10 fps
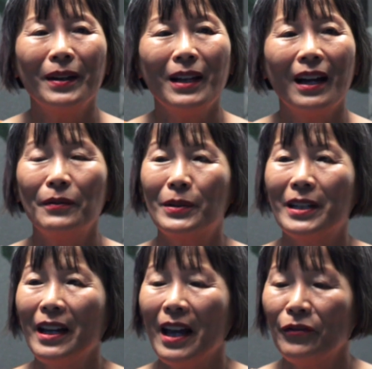Well,
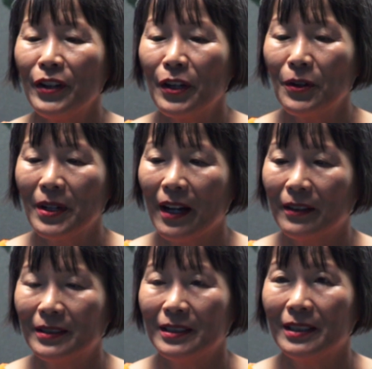what I have figured
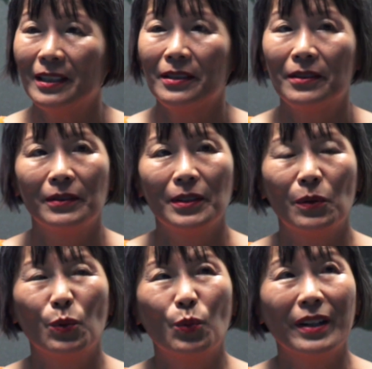out is,
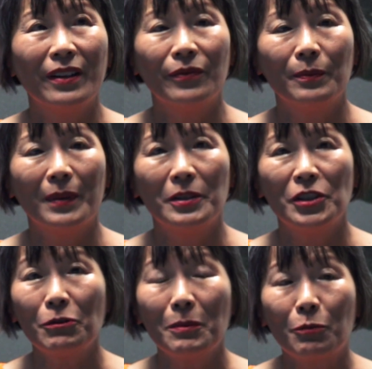and my
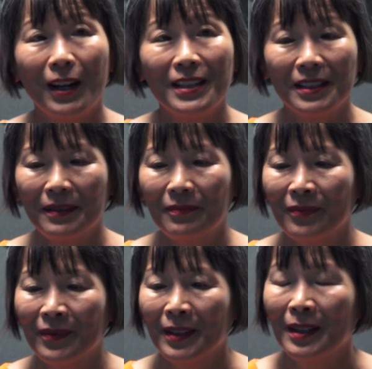general pricing
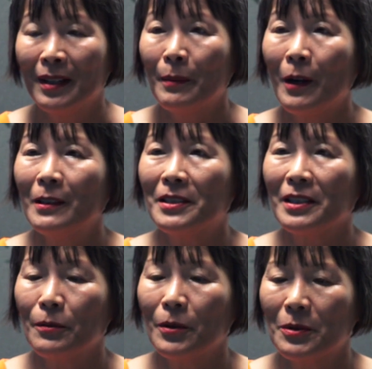
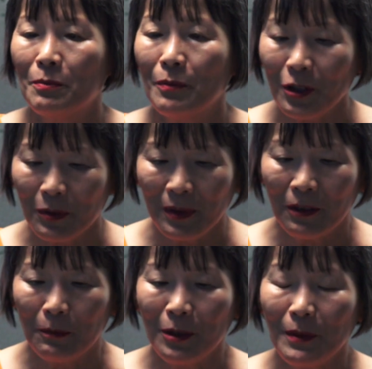policy, which
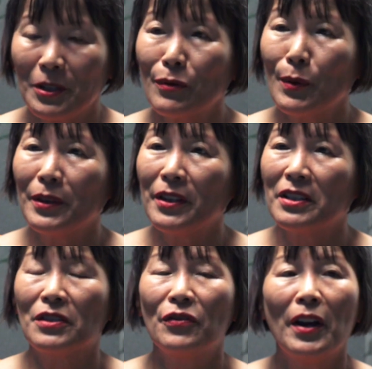pretty much everyone
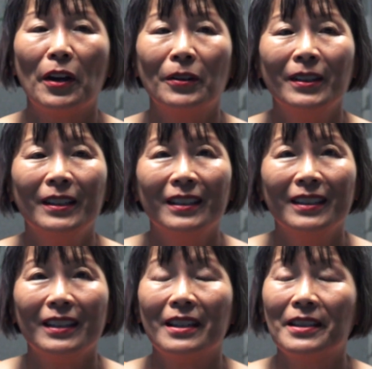thinks is fair,
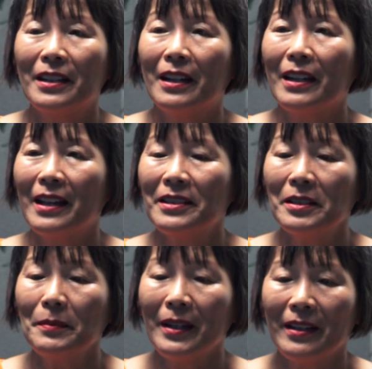is I
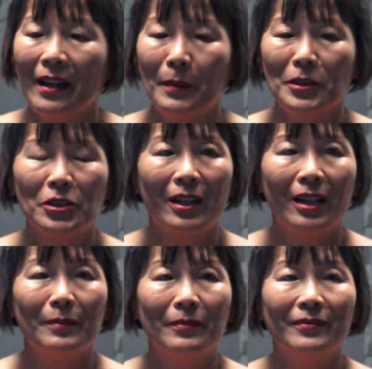estimate how much
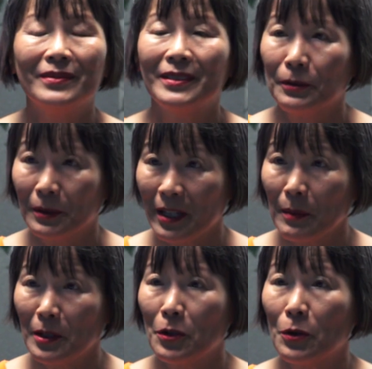time it would
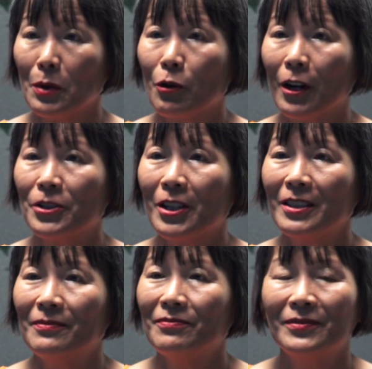take me to do the
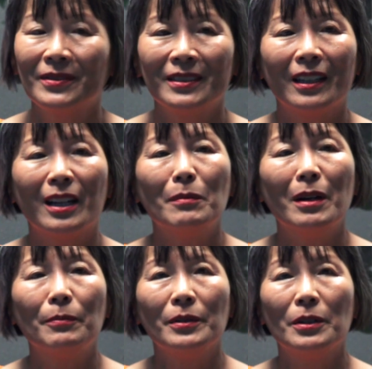project. I come
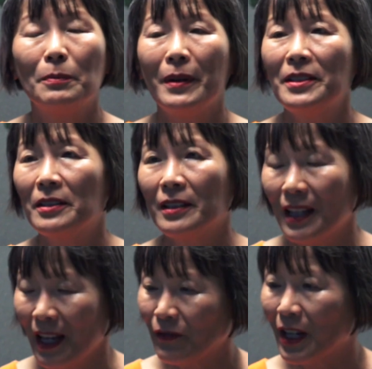up, based on,
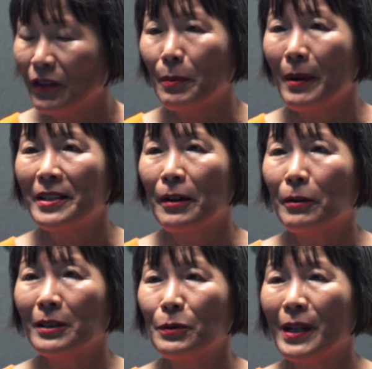I have kind of a base
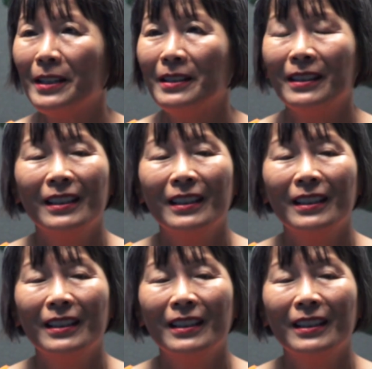hourly rate.